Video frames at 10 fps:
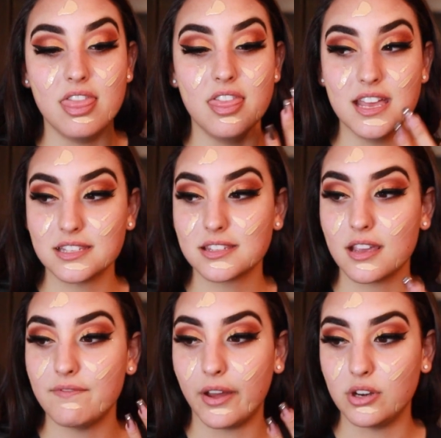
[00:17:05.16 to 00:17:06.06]
this
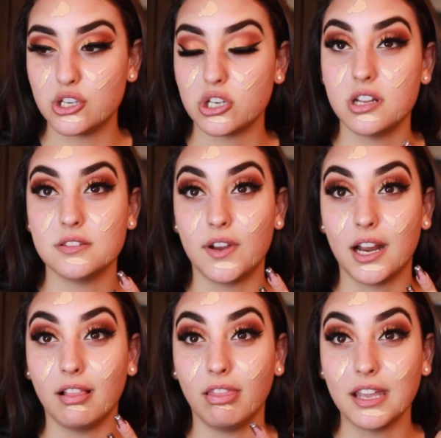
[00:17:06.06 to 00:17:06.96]
foundation is
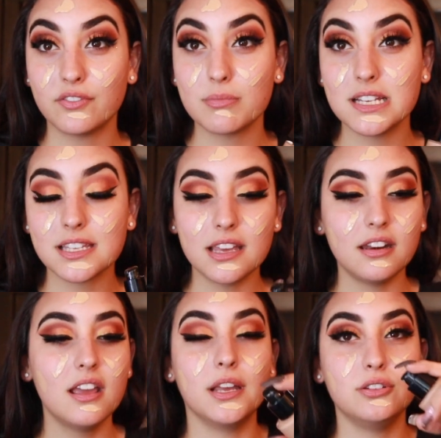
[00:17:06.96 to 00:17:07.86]
very light for my
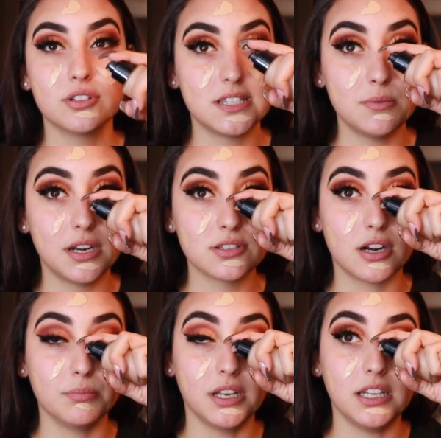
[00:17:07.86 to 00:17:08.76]
skin, but you'll see when I
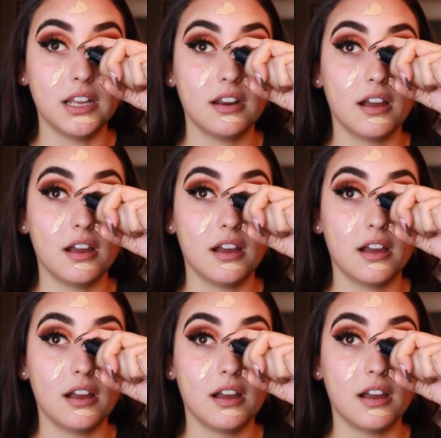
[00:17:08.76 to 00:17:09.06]
start blending it.